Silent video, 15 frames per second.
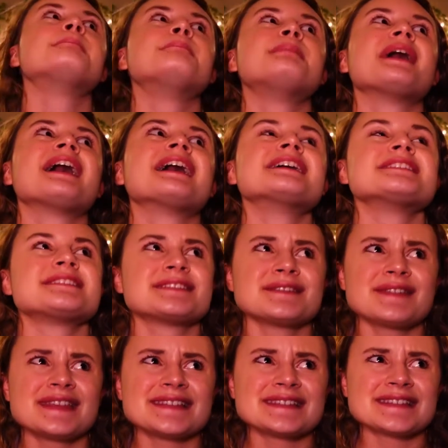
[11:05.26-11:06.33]
but
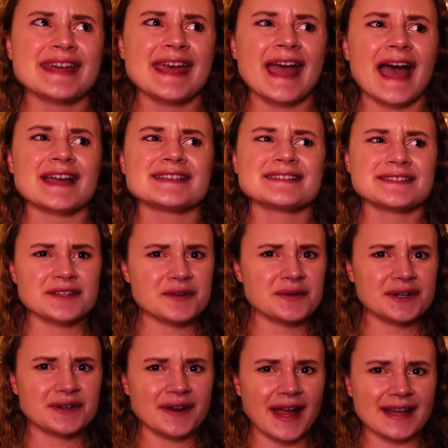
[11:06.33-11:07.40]
to this day, I still
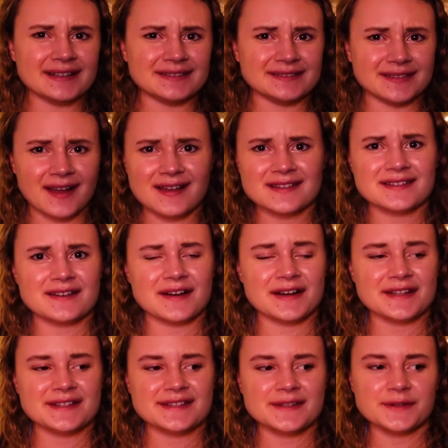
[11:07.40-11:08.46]
regret not
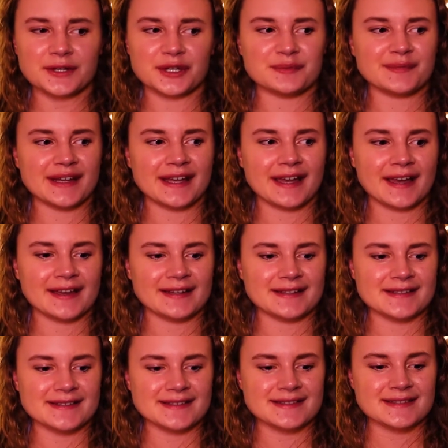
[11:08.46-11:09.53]
starting sooner
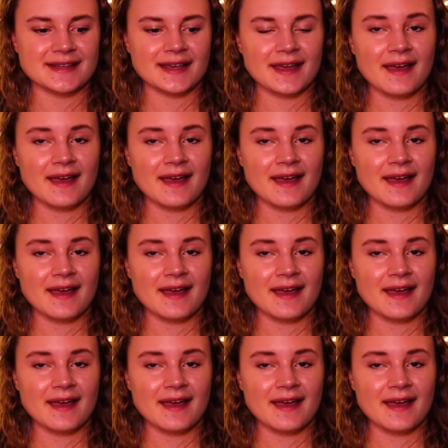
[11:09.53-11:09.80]
because